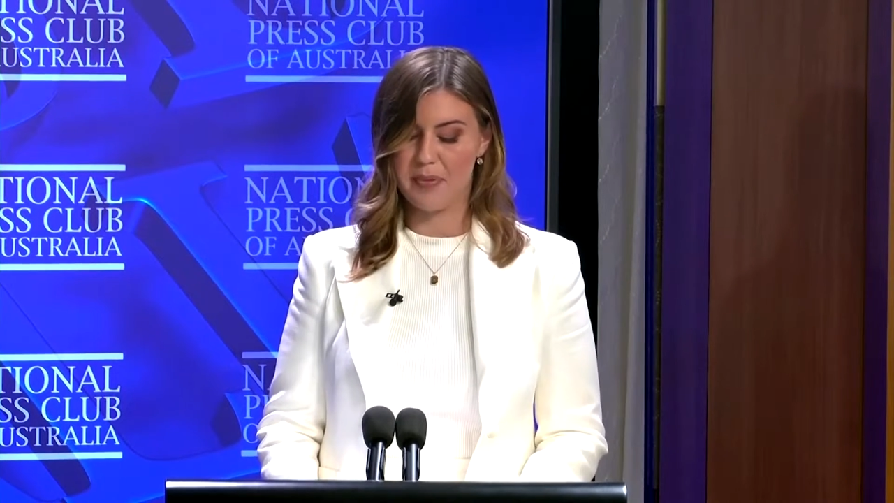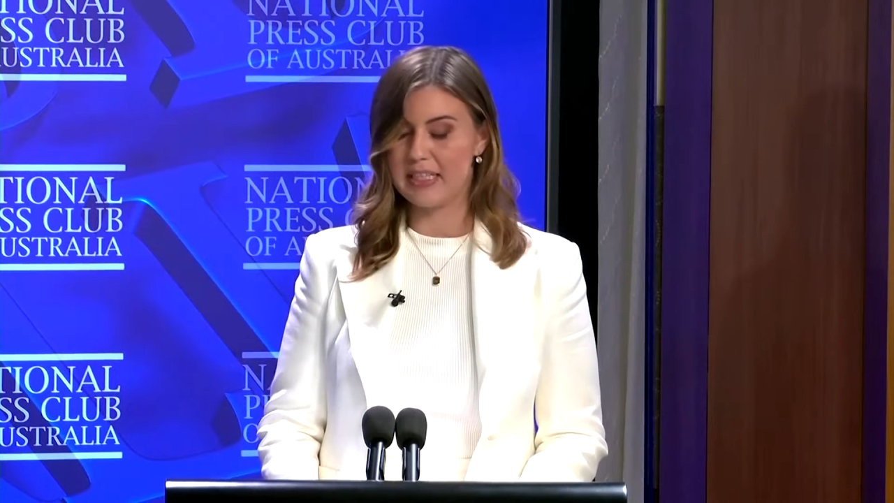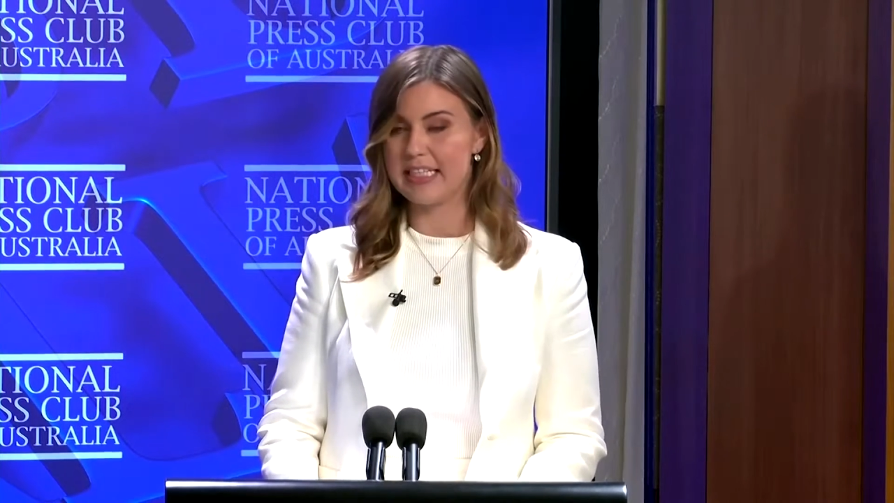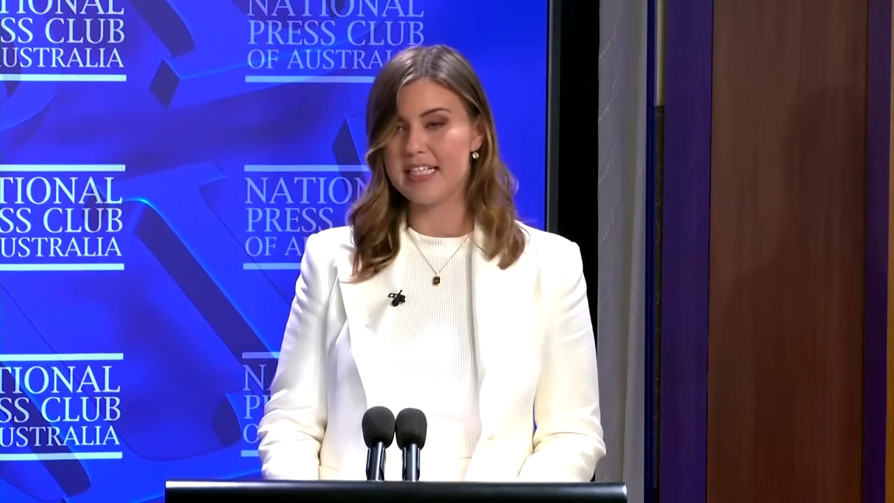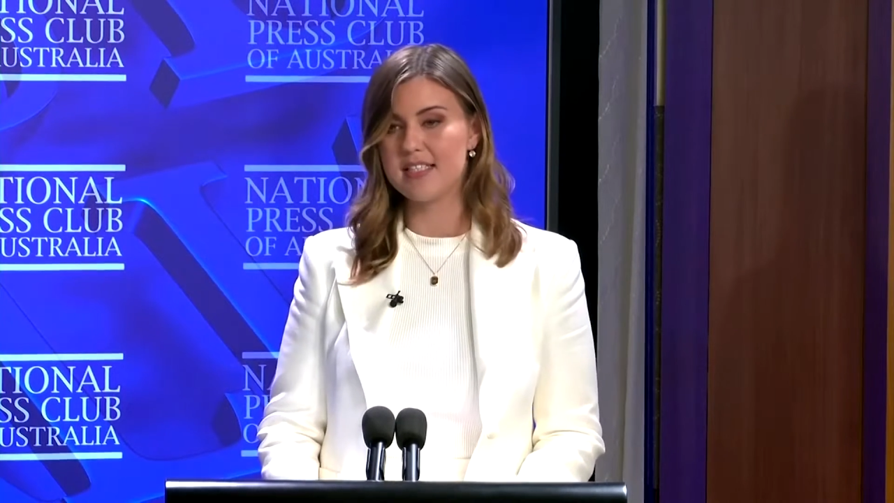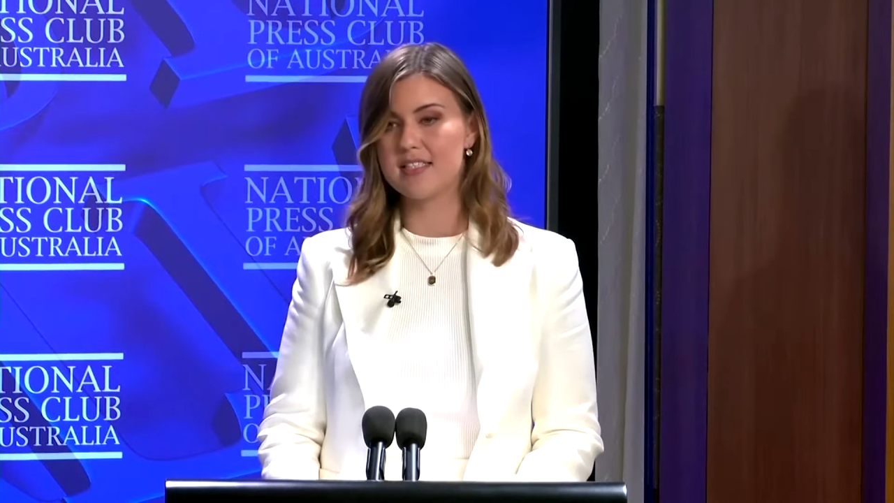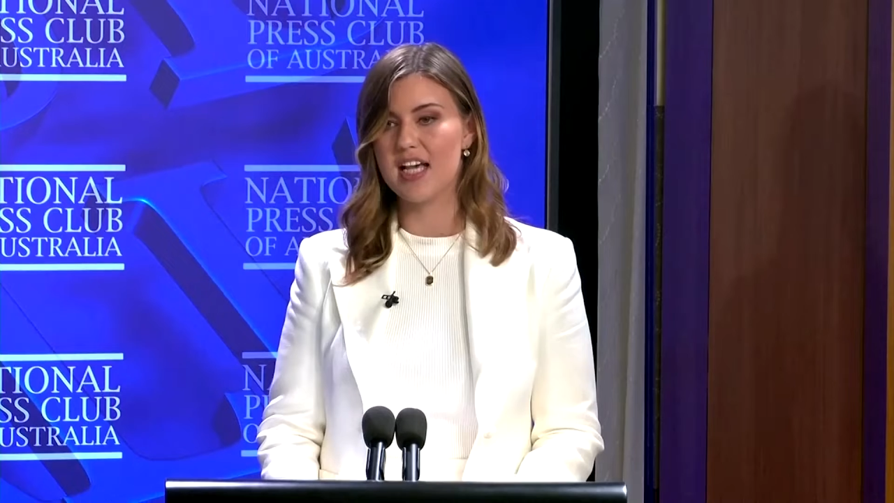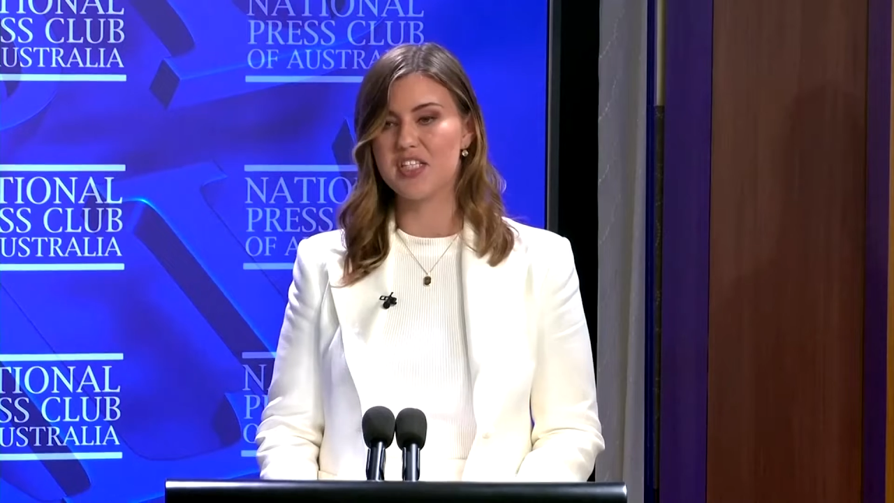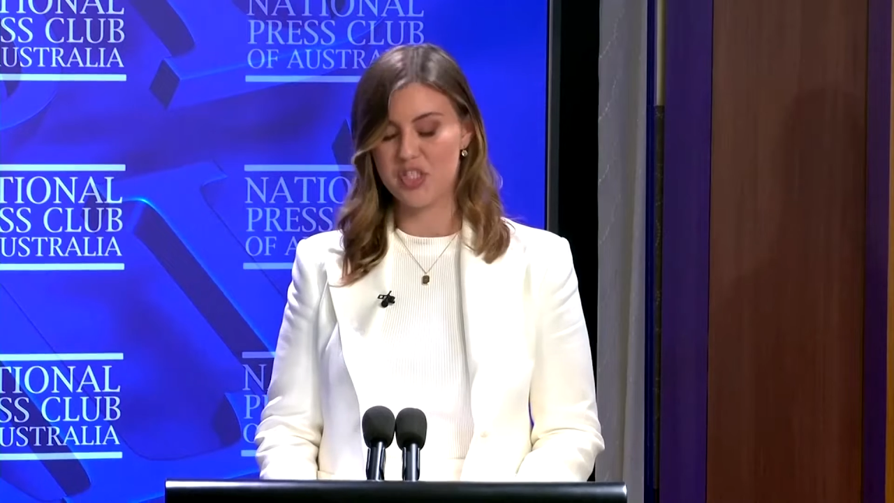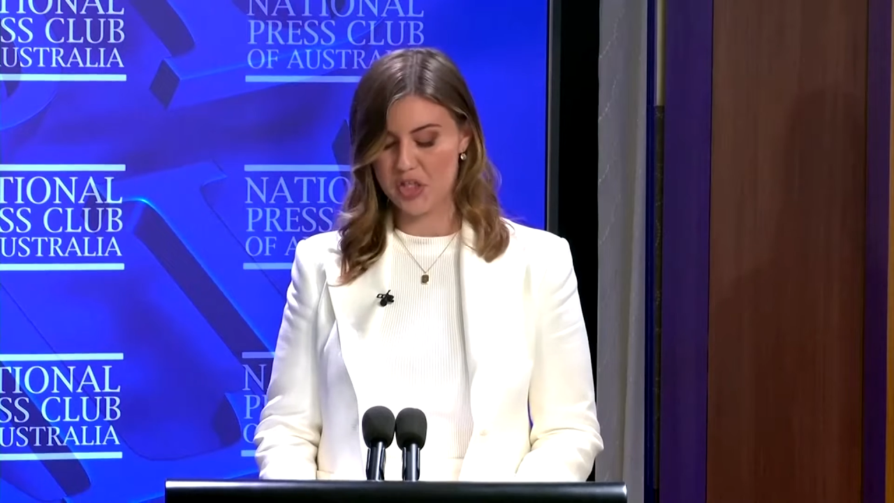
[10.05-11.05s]
a
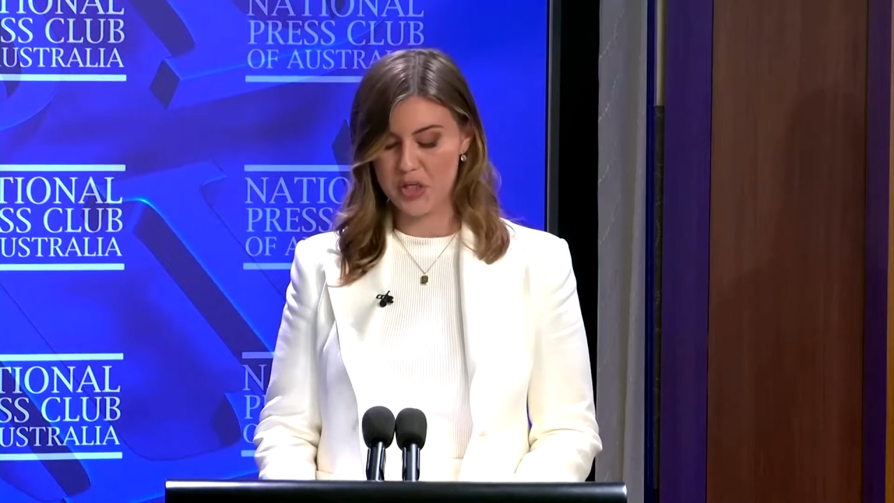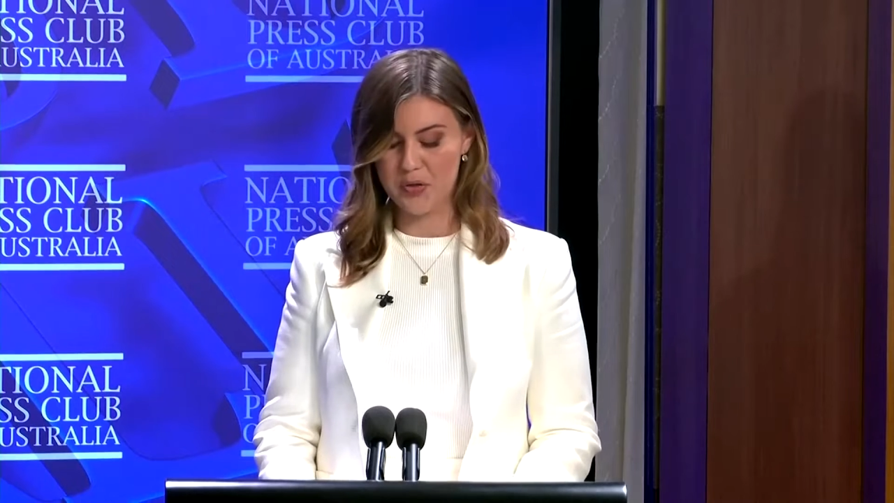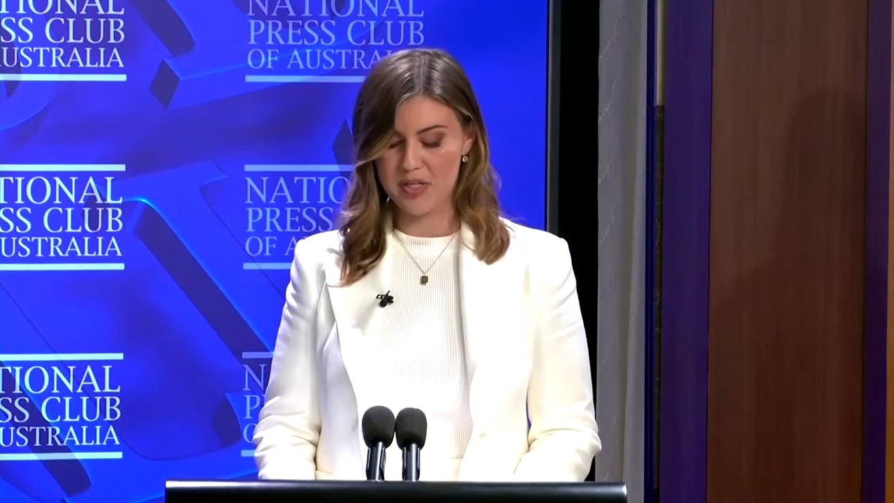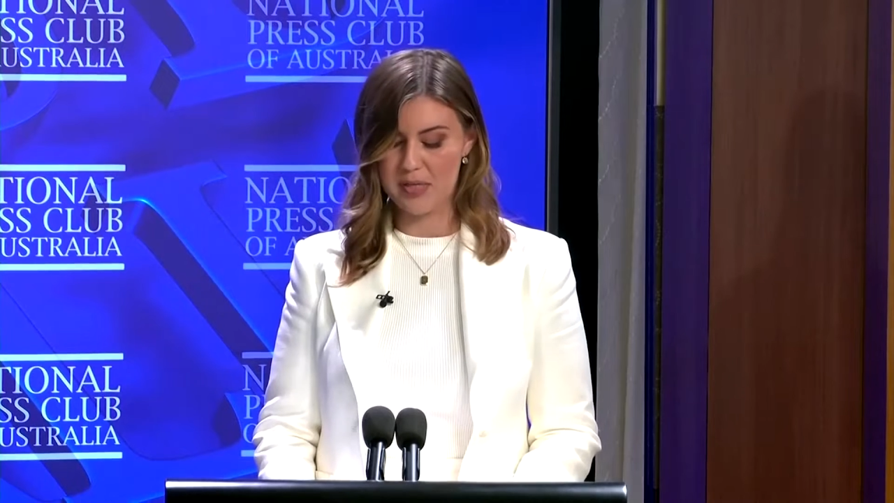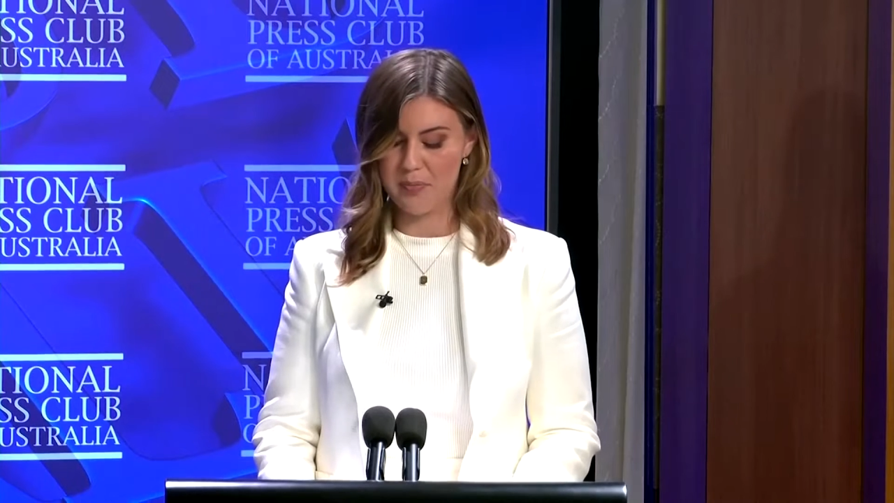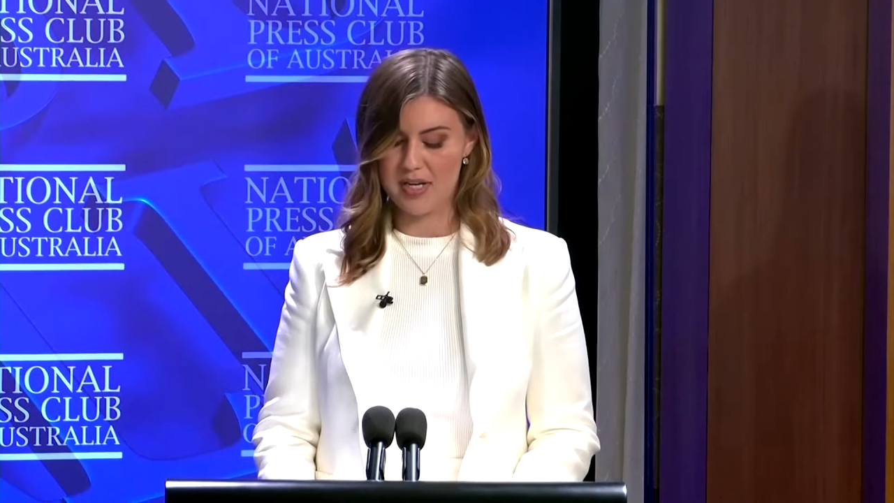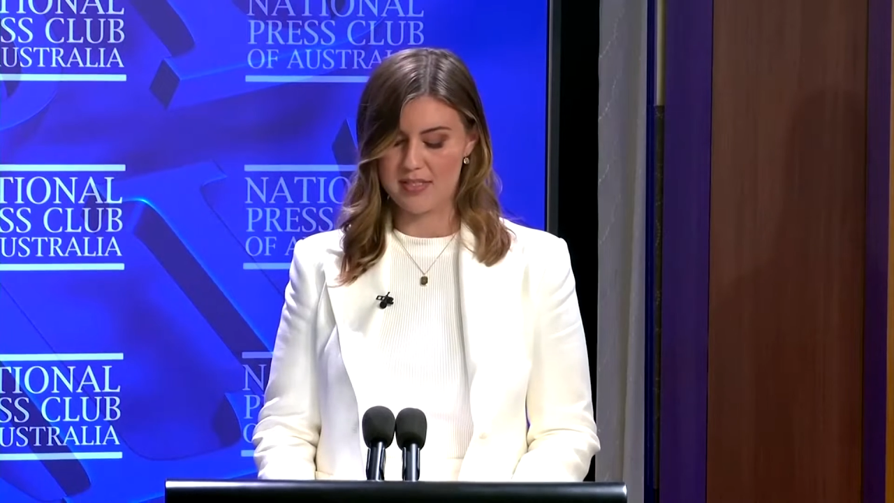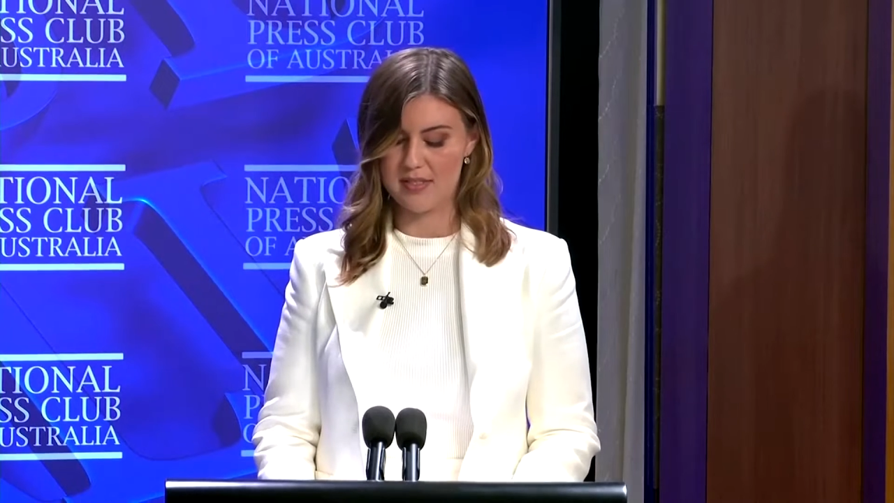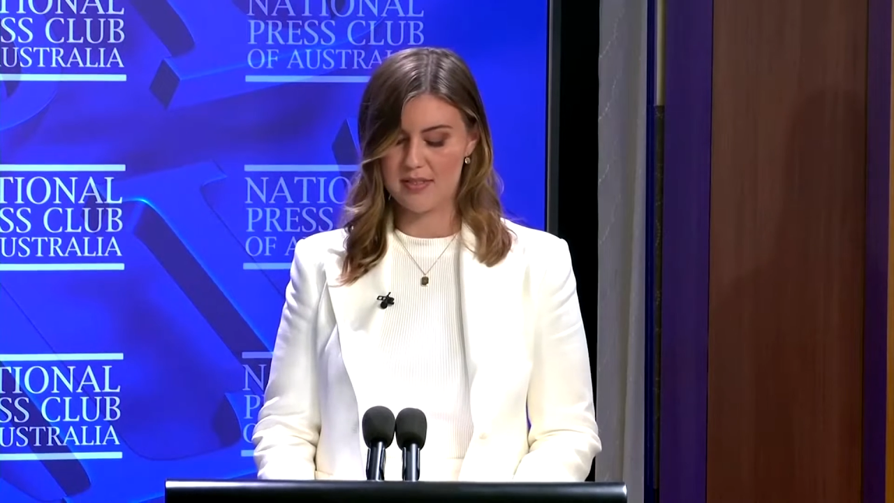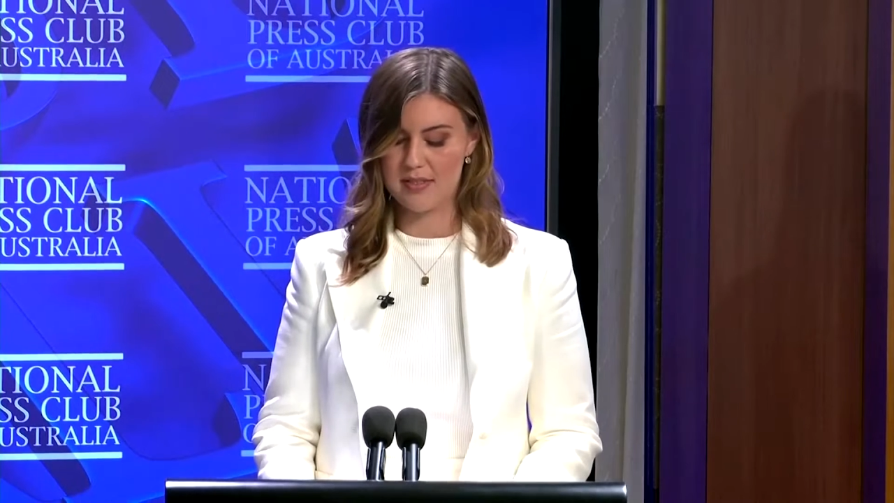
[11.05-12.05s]
police and security
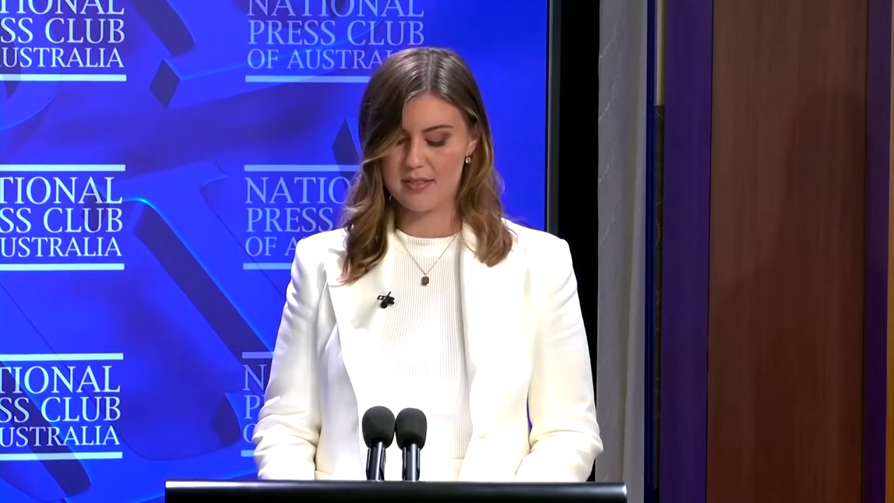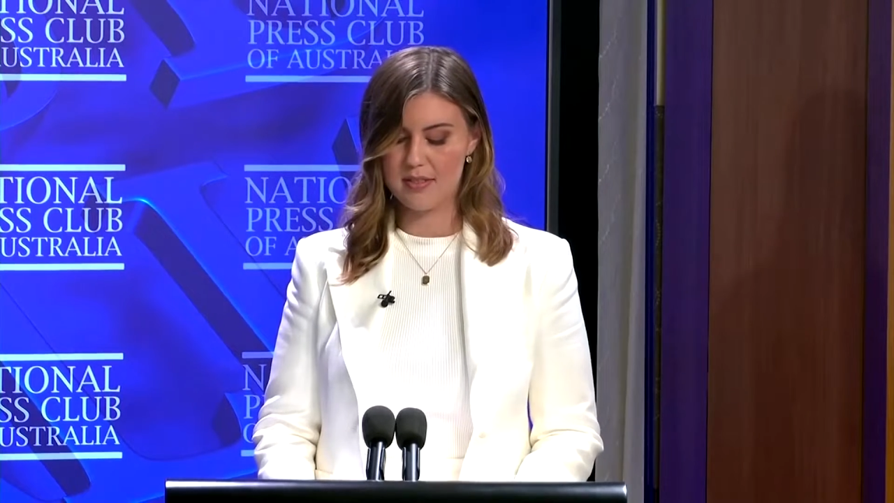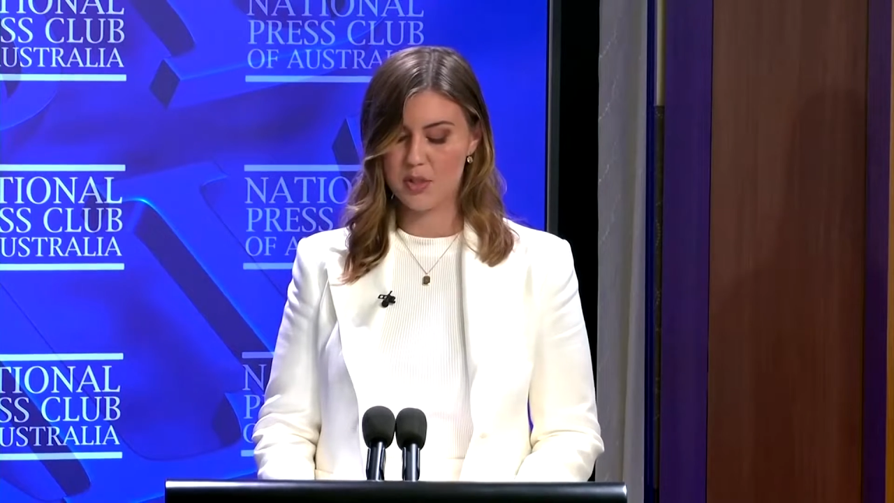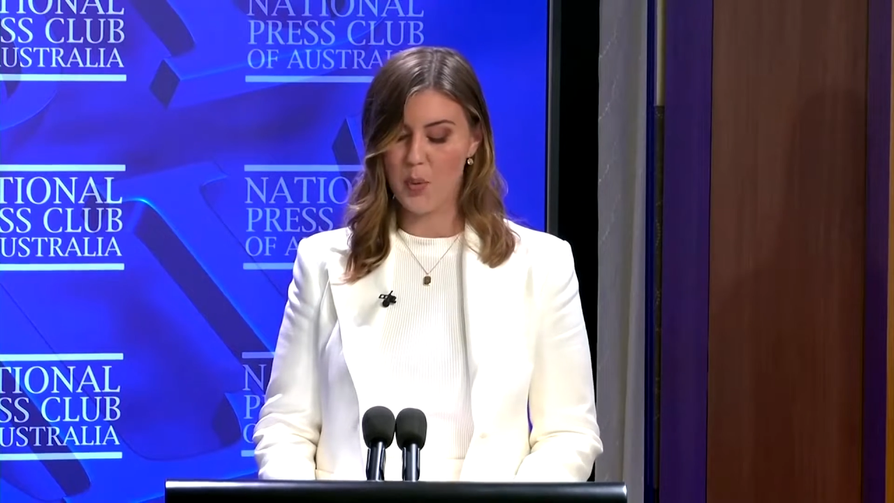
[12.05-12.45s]
presence